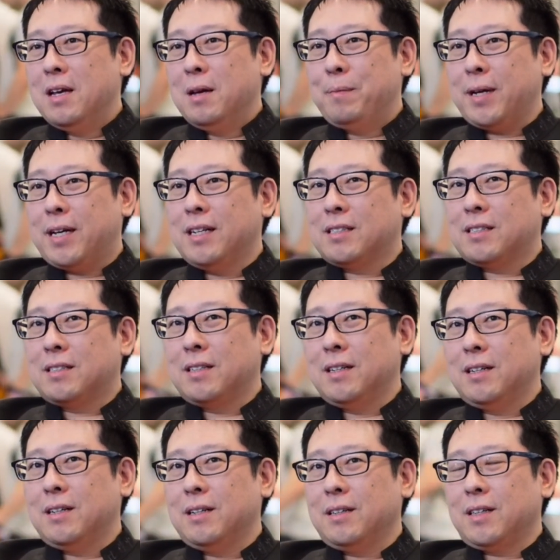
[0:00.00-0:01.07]
because
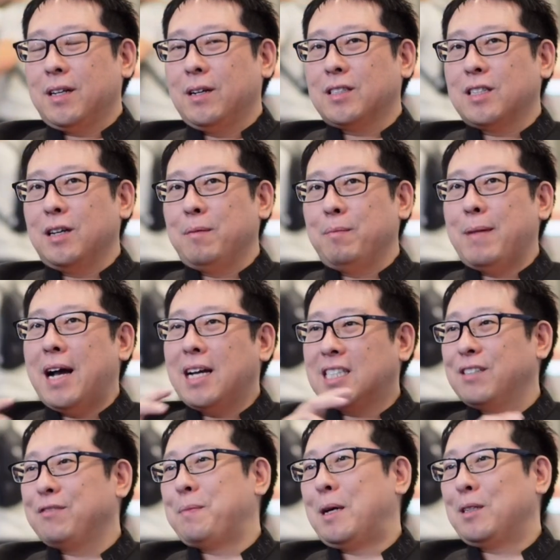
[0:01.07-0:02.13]
there's a
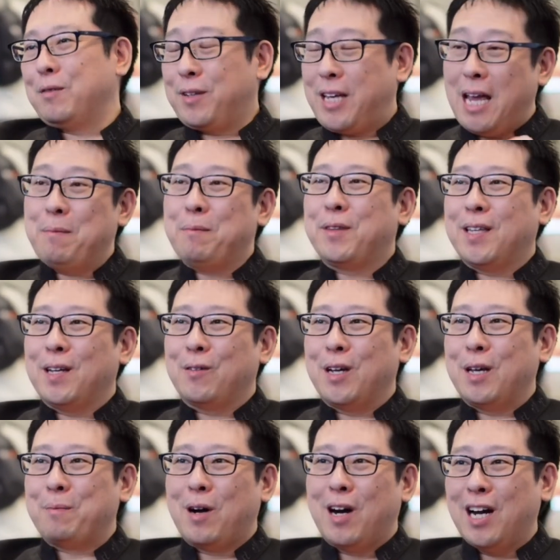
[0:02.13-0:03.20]
massive amount of game
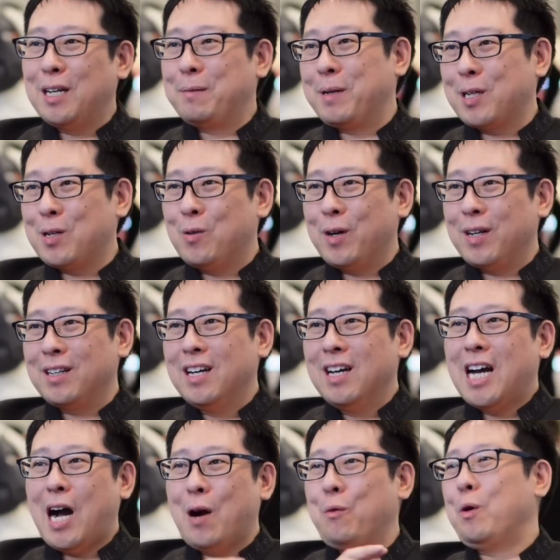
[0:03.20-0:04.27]
theory behind Bitcoin,
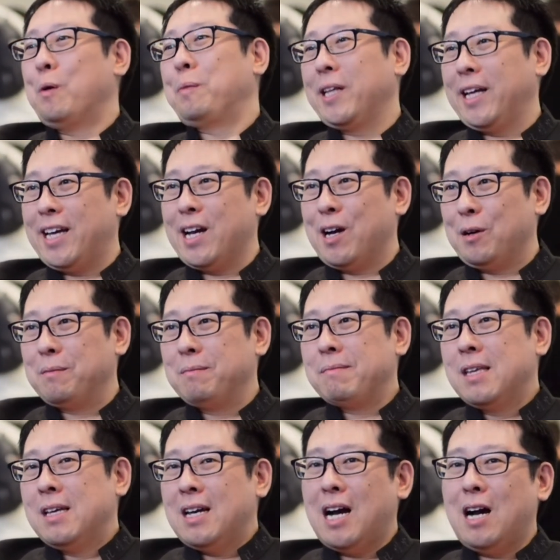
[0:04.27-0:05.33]
how it will play out,
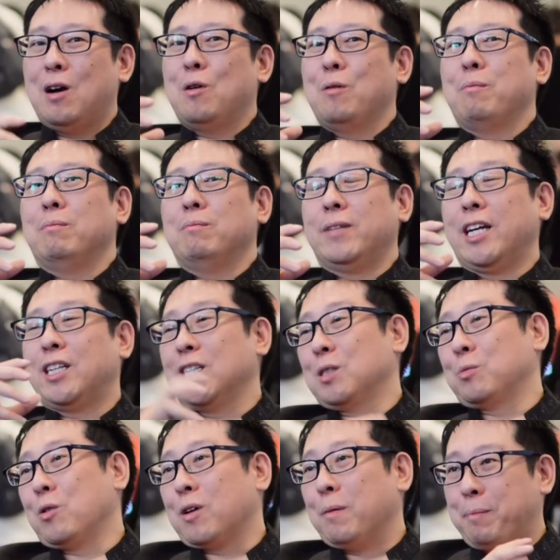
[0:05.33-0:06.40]
how
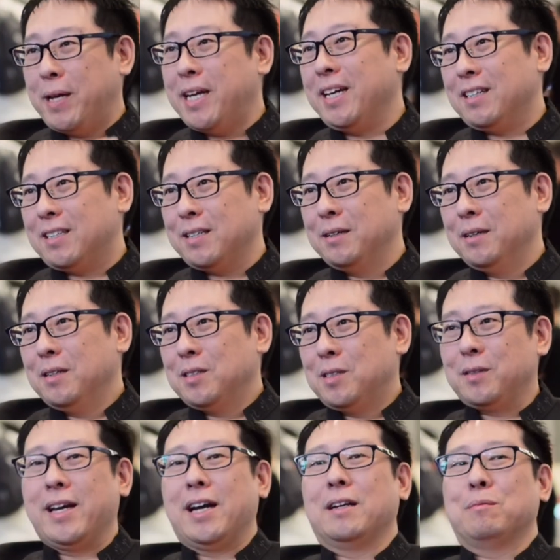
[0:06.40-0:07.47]
nations will compete
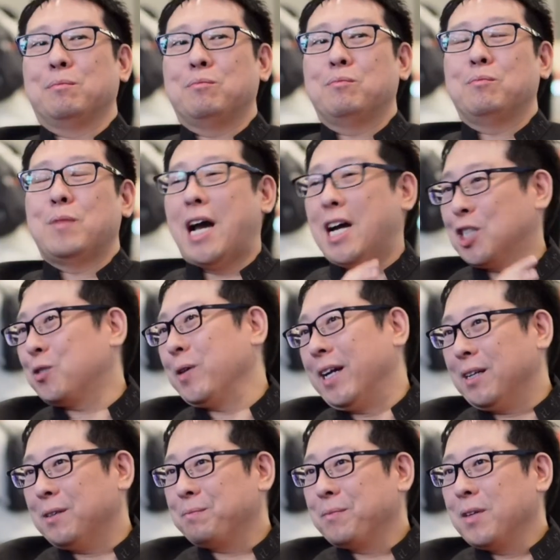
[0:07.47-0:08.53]
to get hash
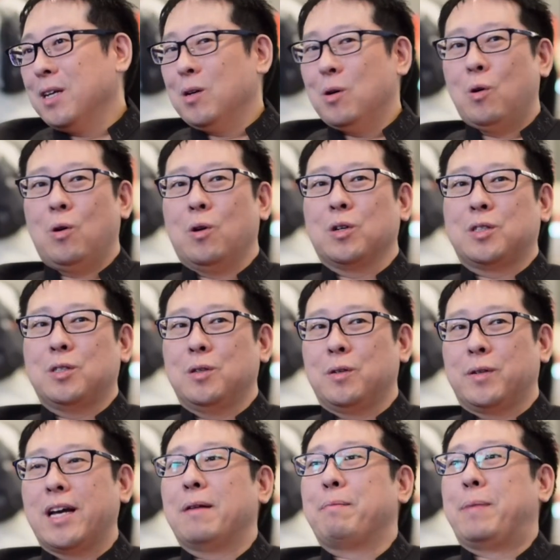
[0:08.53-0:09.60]
rate or to
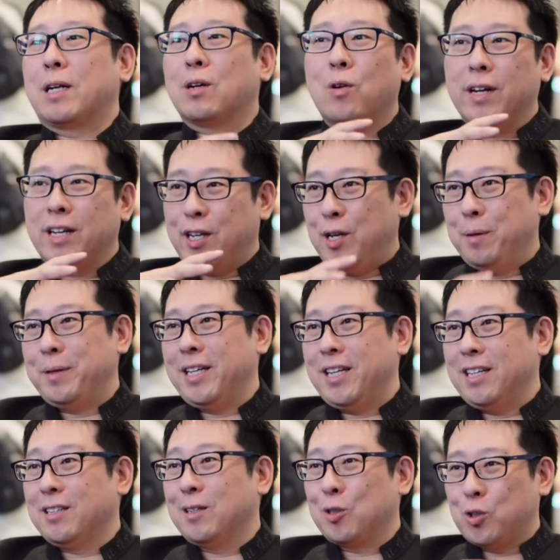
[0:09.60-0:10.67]
get Bitcoin
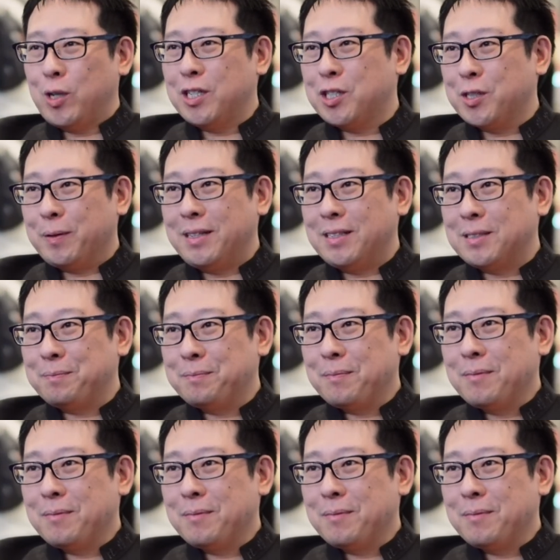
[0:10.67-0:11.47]
accumulated in their treasuries.